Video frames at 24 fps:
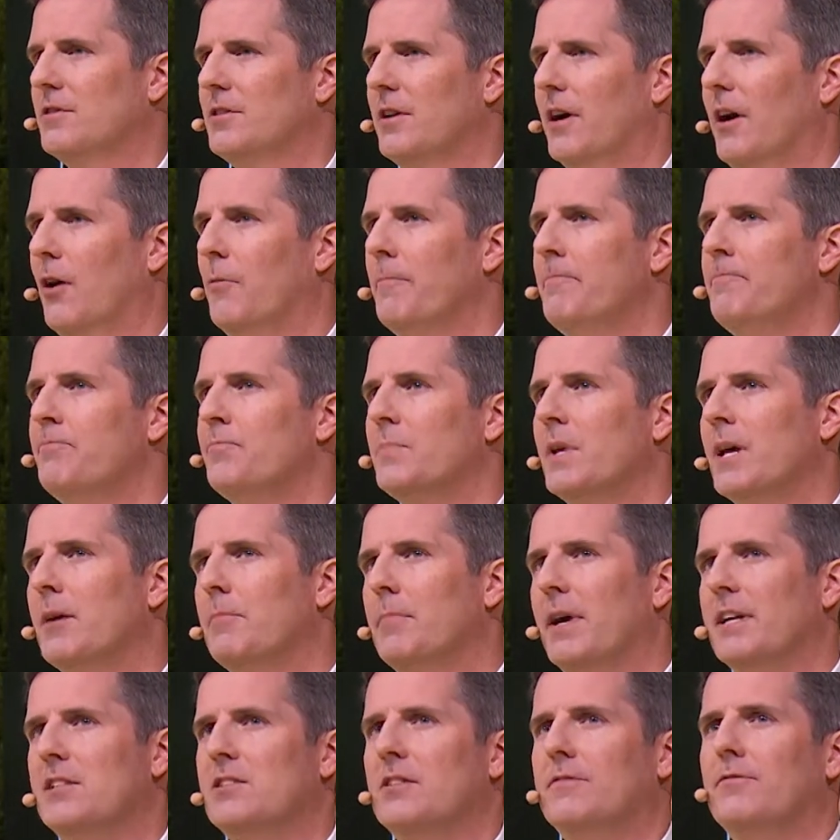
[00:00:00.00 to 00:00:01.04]
So
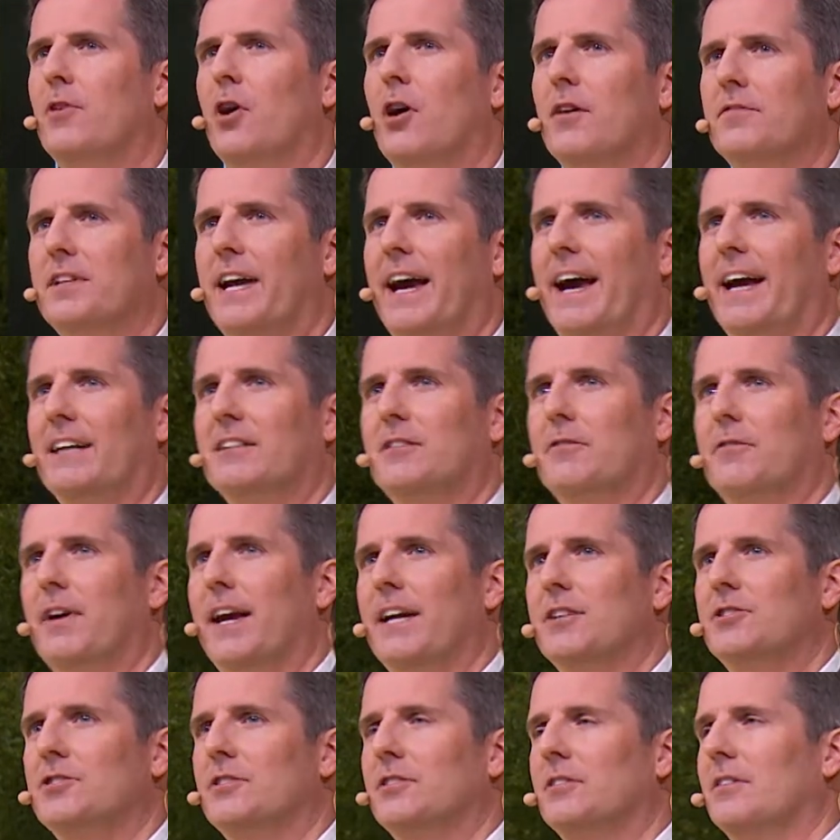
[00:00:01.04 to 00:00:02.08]
basically involves the
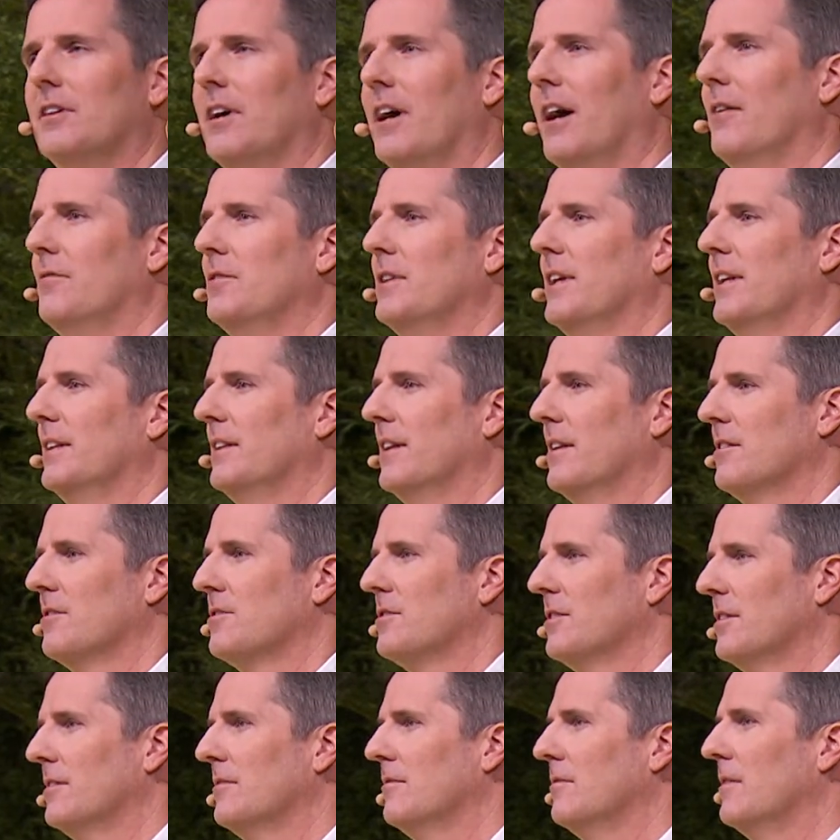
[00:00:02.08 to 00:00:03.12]
activation of the
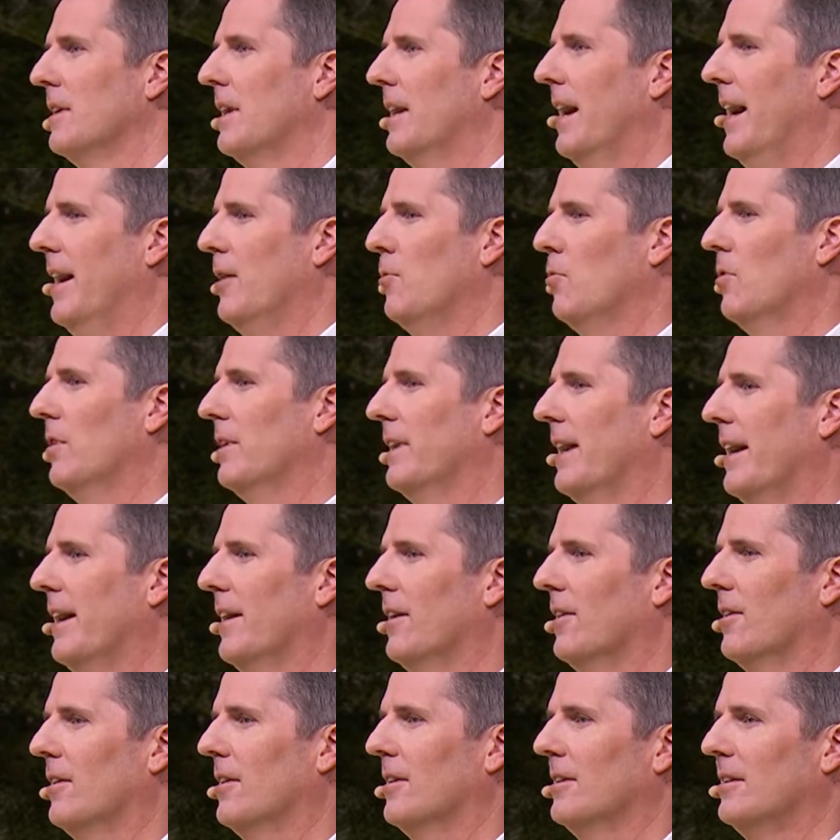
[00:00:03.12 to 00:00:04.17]
adenosine
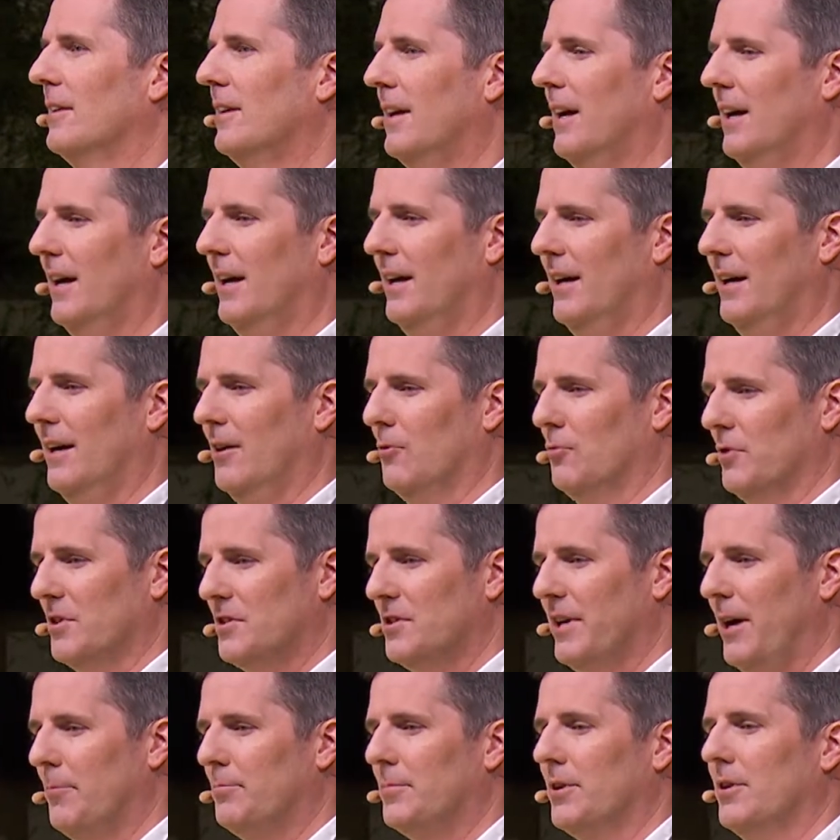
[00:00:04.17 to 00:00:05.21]
A1AR uh,
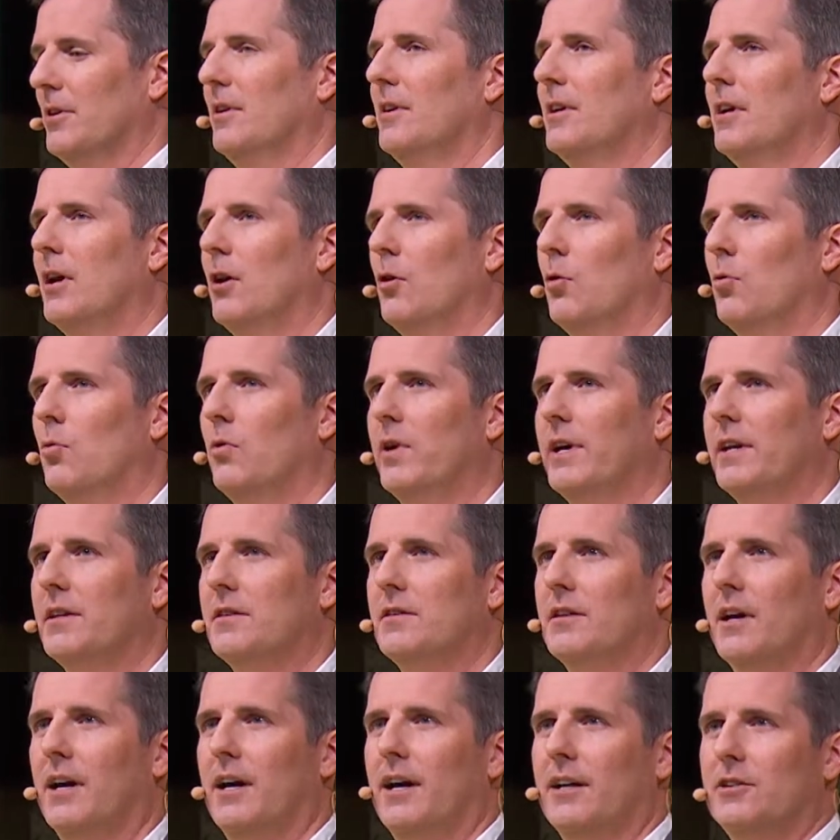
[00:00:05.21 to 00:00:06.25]
receptor
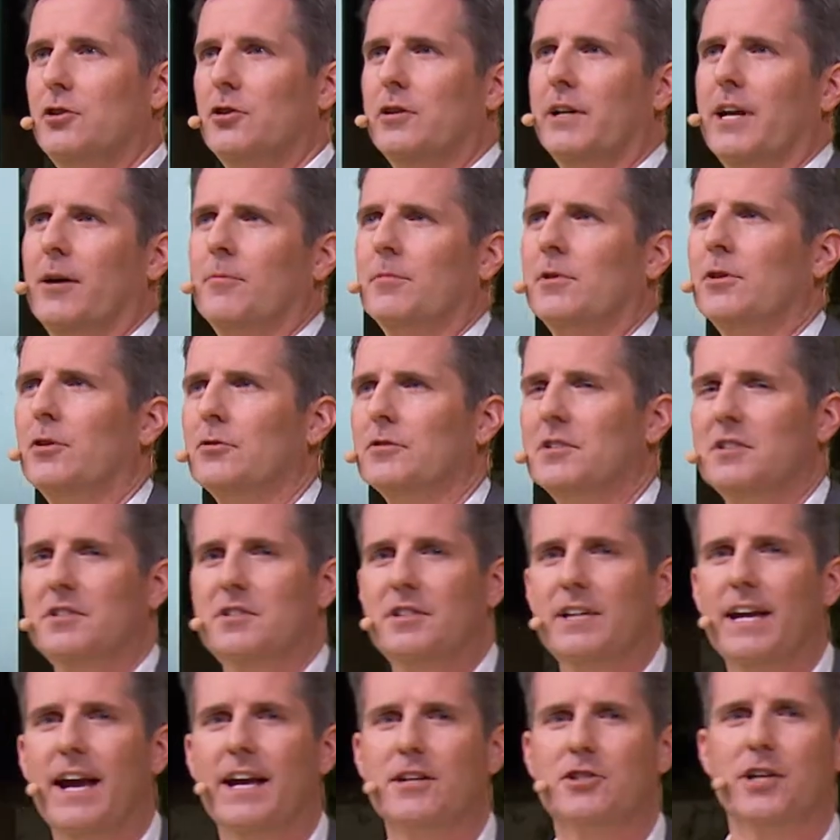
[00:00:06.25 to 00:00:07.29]
with uh, two
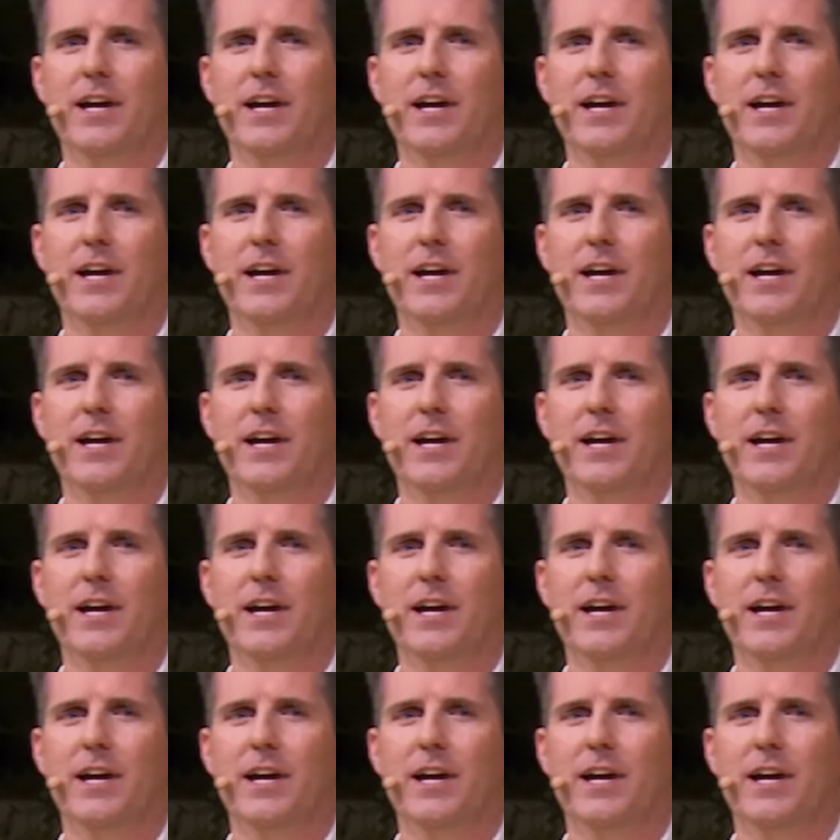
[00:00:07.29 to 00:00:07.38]
chemicals, the